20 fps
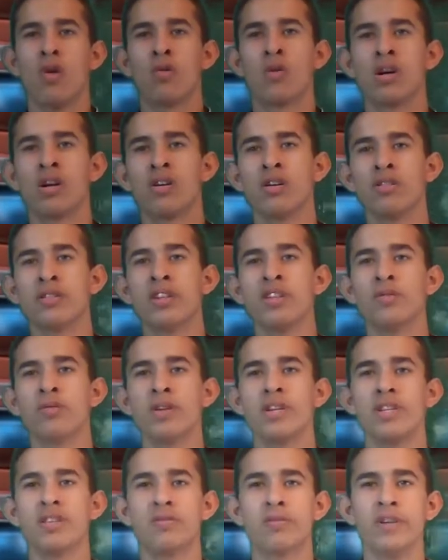
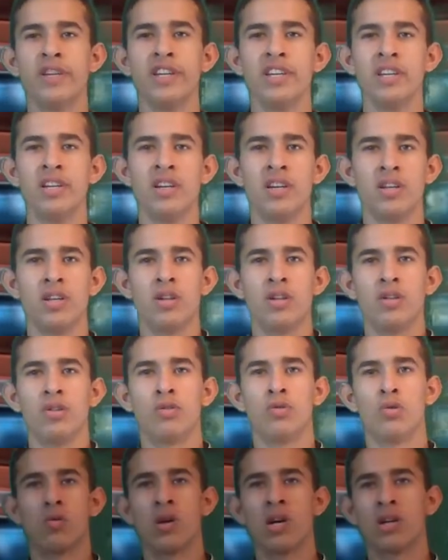123
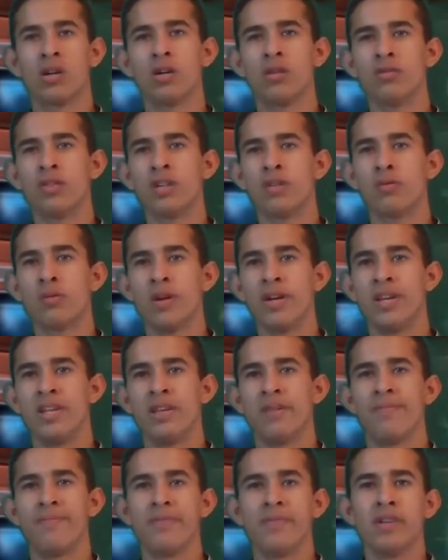to
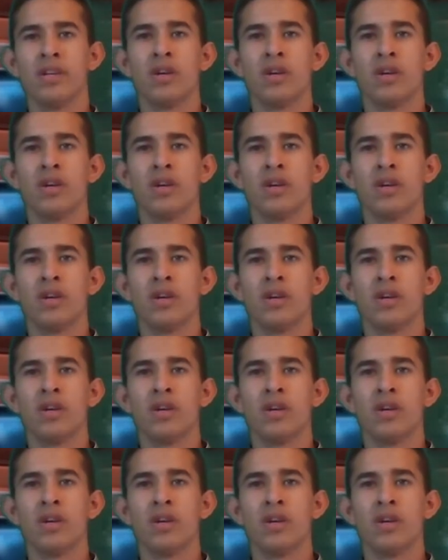120,